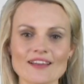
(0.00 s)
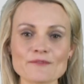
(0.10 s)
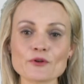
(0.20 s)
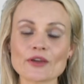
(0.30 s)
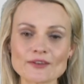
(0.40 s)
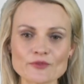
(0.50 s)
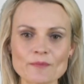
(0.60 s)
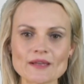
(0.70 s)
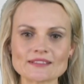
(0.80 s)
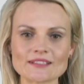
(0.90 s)
If you get
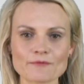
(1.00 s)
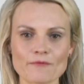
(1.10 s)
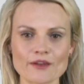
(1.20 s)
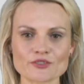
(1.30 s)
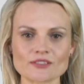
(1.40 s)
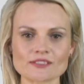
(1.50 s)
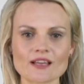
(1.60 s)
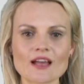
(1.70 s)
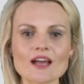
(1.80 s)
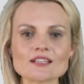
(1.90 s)
repeated infections,
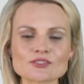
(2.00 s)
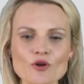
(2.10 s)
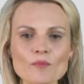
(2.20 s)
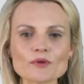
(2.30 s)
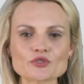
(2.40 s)
a sample